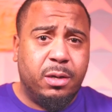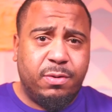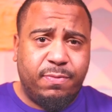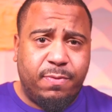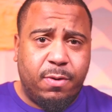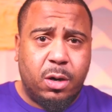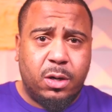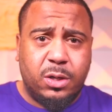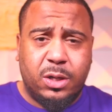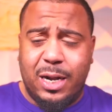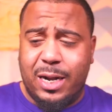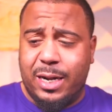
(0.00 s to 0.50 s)
as
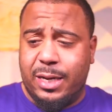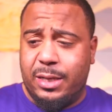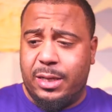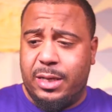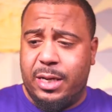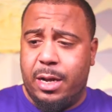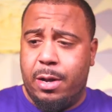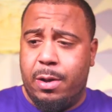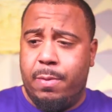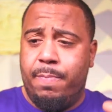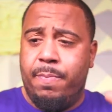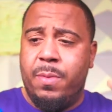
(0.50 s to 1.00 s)
far as I can
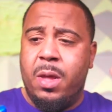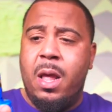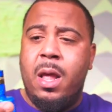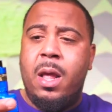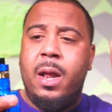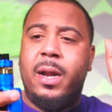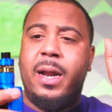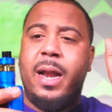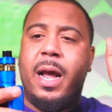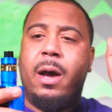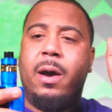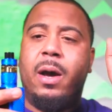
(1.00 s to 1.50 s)
tell.
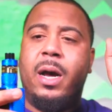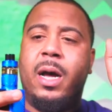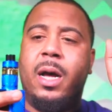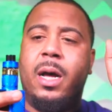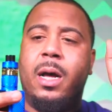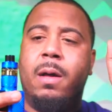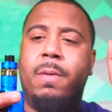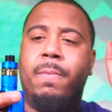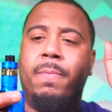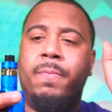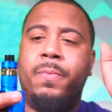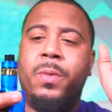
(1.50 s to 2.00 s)
Now,
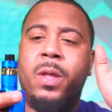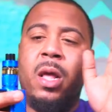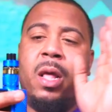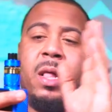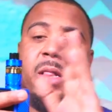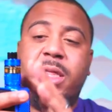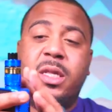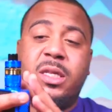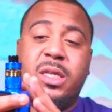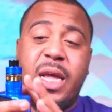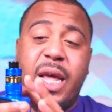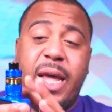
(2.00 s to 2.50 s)
um,
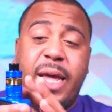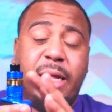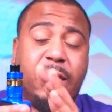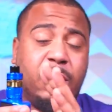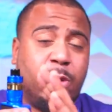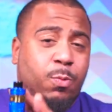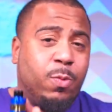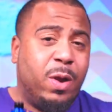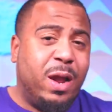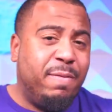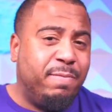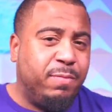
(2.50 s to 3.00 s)
the tank, the
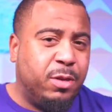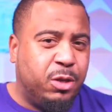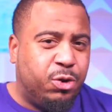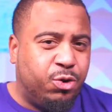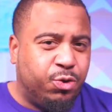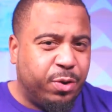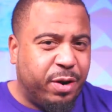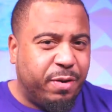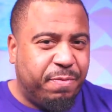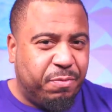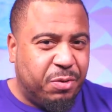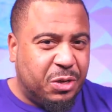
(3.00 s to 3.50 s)
rep, the
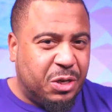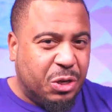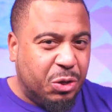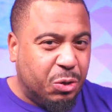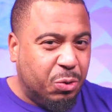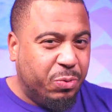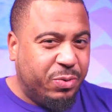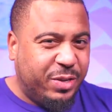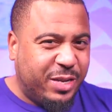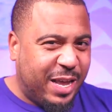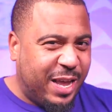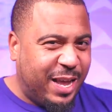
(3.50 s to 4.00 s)
Drift
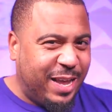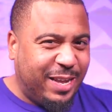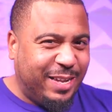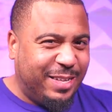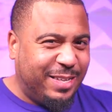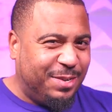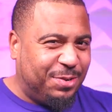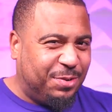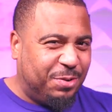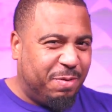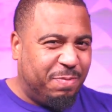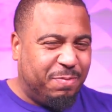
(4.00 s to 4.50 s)
2 tank,
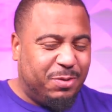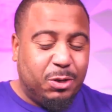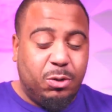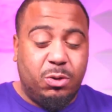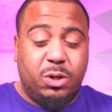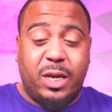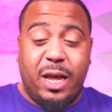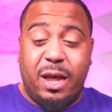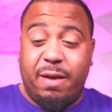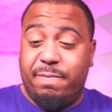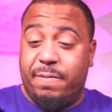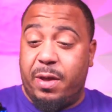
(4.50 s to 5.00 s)
the Drift 2
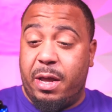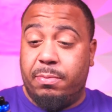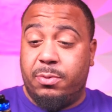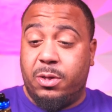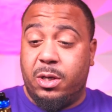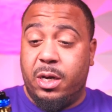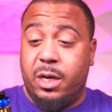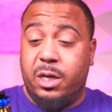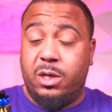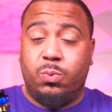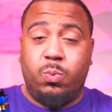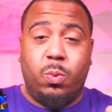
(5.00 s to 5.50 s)
tank vapes
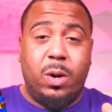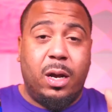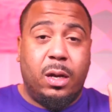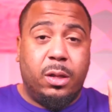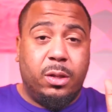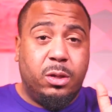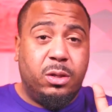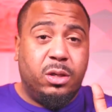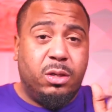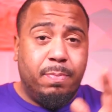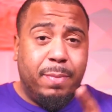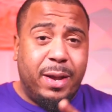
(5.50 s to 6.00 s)
good as well.
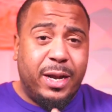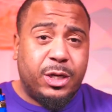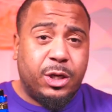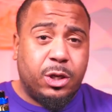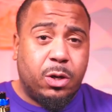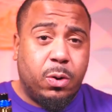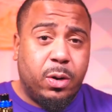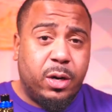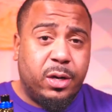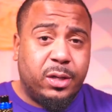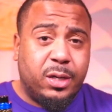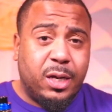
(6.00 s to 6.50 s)
These mesh
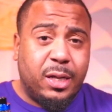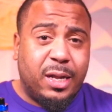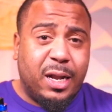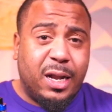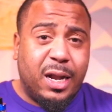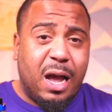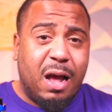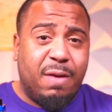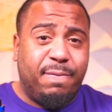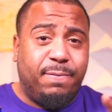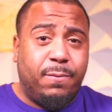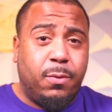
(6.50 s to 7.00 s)
coils that they
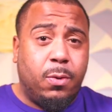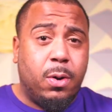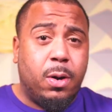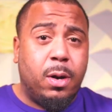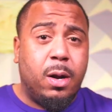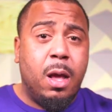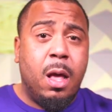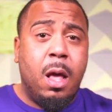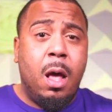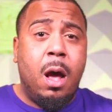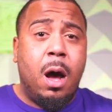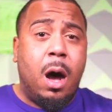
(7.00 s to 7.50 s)
got for
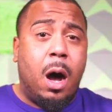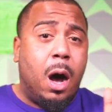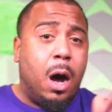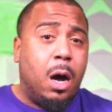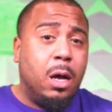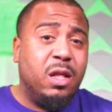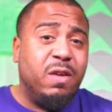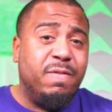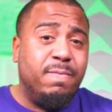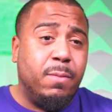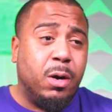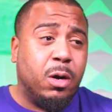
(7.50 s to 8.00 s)
it,
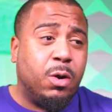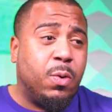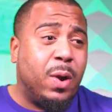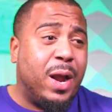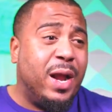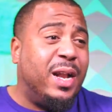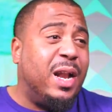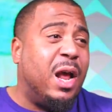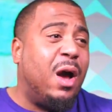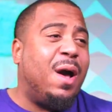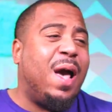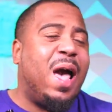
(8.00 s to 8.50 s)
all of them are
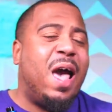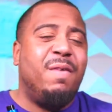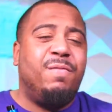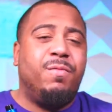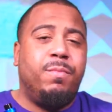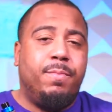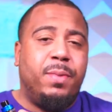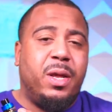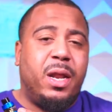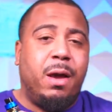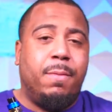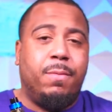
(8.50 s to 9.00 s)
great. Now, I
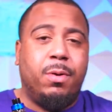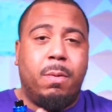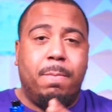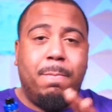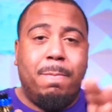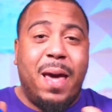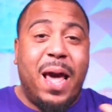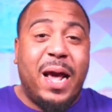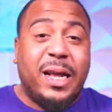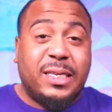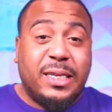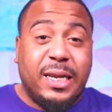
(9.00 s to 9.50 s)
haven't been able to
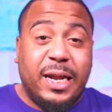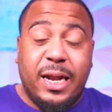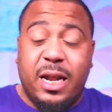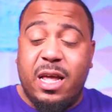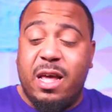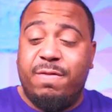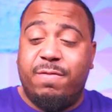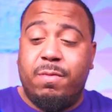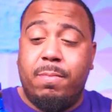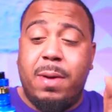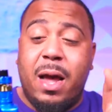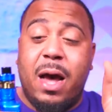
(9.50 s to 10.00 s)
max any
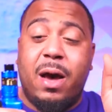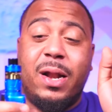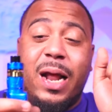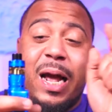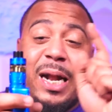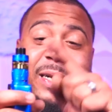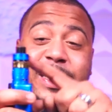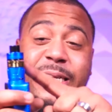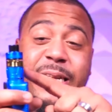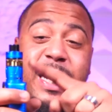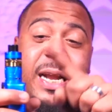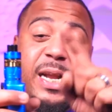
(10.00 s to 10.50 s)
of them out. I
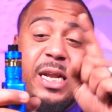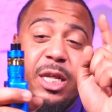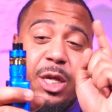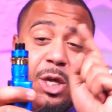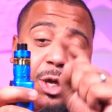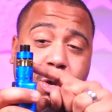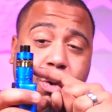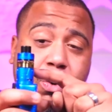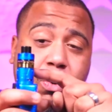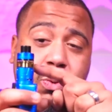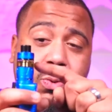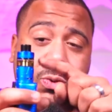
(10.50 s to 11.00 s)
did
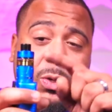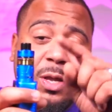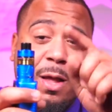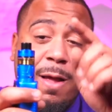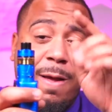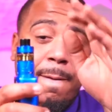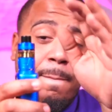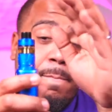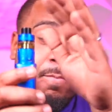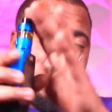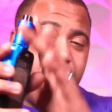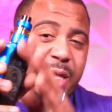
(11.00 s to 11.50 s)
use
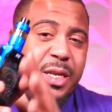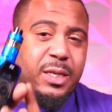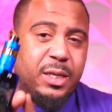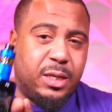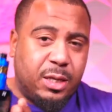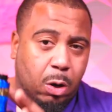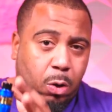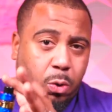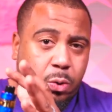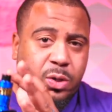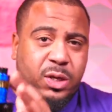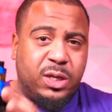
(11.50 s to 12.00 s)
this
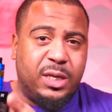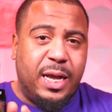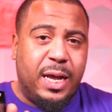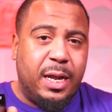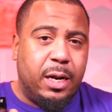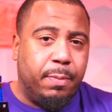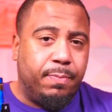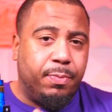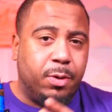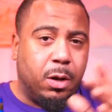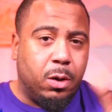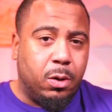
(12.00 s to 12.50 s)
whole
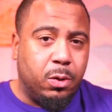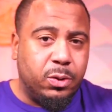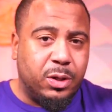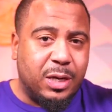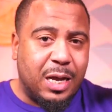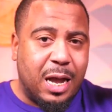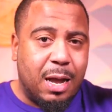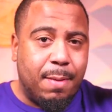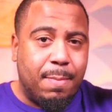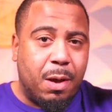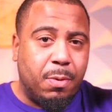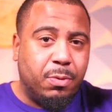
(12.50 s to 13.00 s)
setup the whole
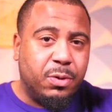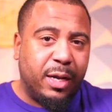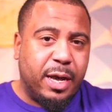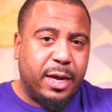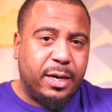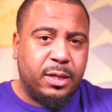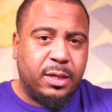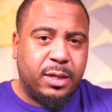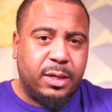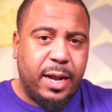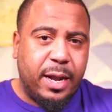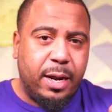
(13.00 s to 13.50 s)
time I was out
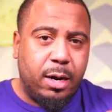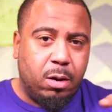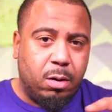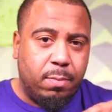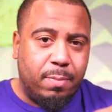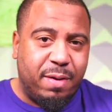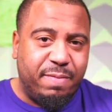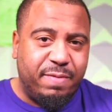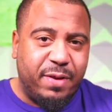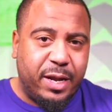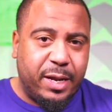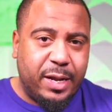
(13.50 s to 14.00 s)
of state on
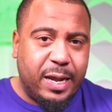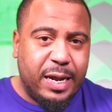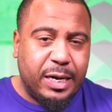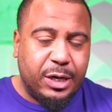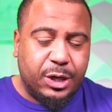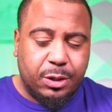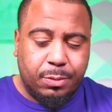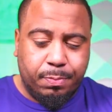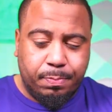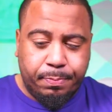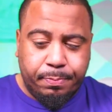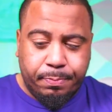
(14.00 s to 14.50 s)
my
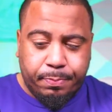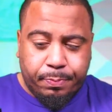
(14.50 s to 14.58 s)
vacation.